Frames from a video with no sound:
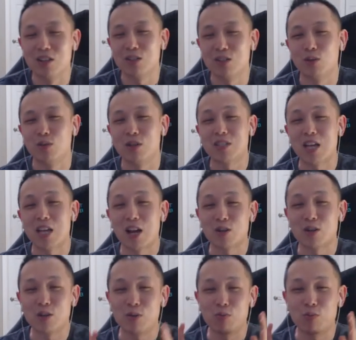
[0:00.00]
So this
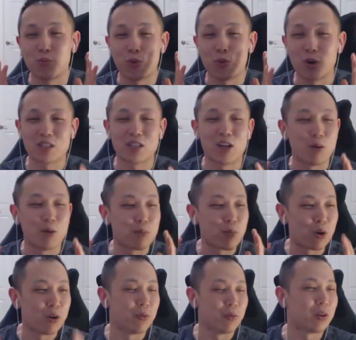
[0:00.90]
actually works out
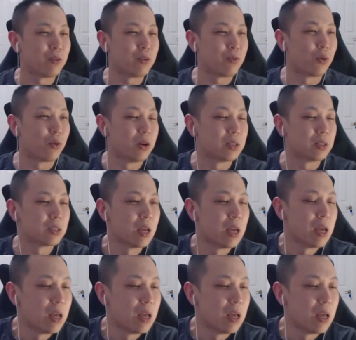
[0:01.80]
perfectly for us.